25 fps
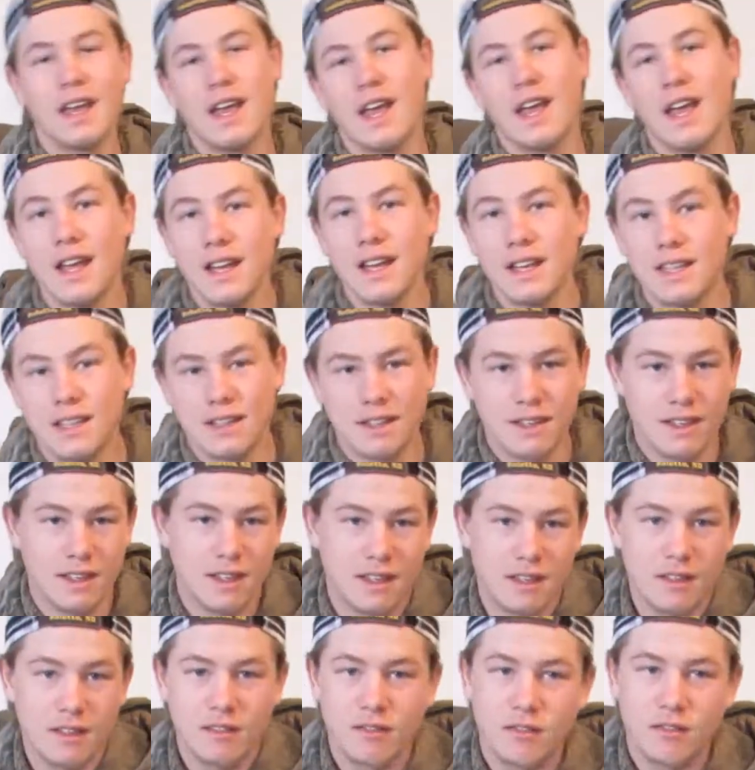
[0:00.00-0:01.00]

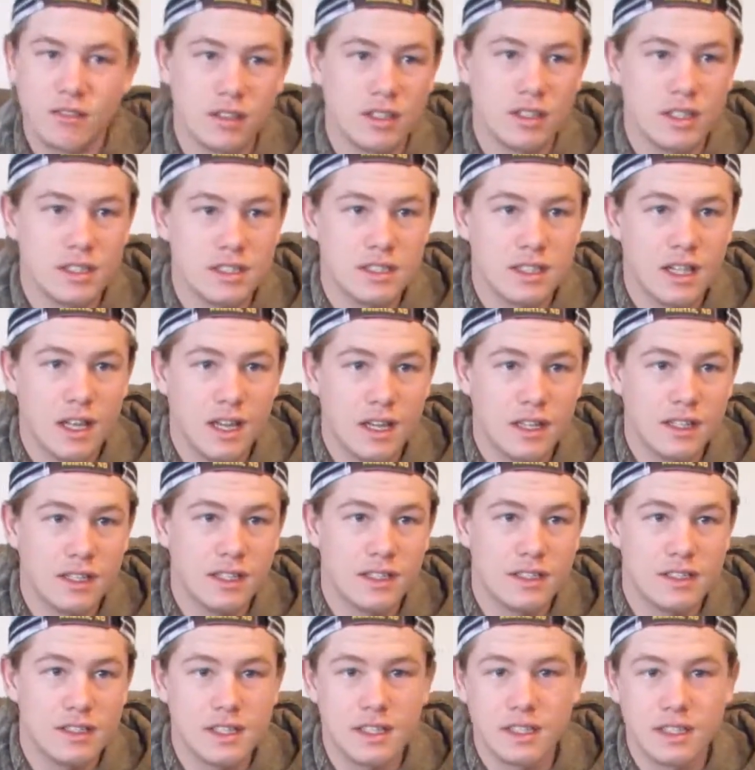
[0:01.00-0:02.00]
anything for this gun
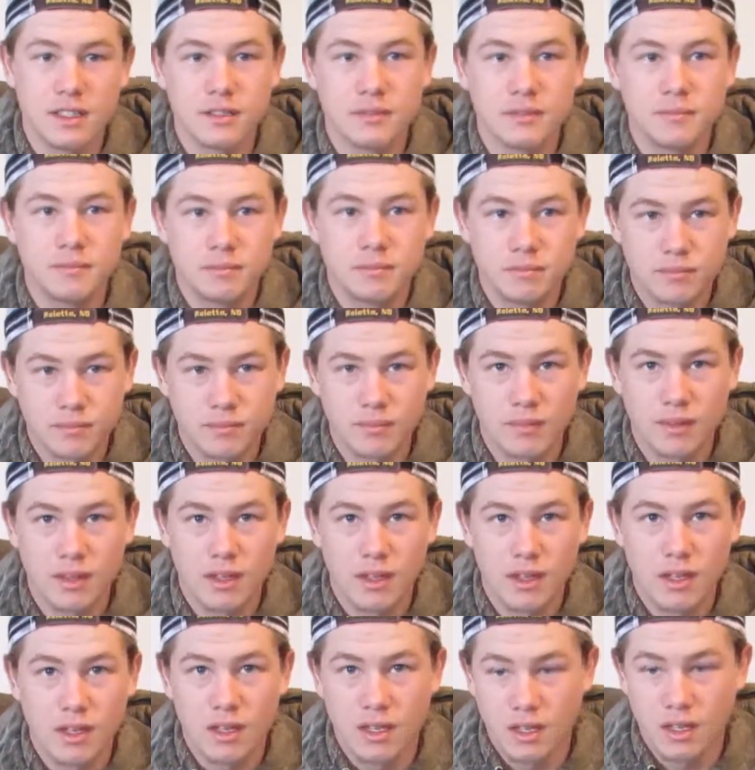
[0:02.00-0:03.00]
until
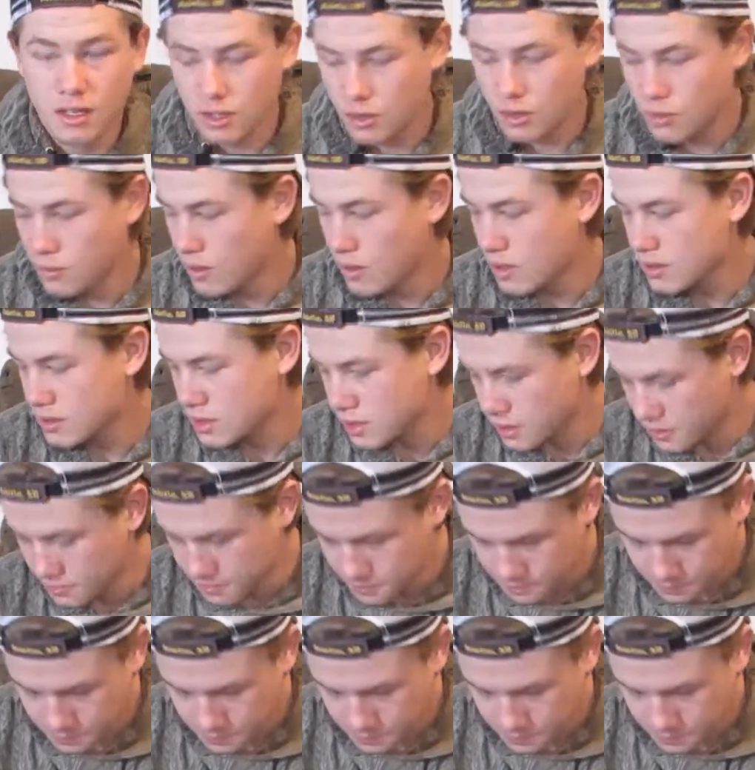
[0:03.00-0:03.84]
you want to.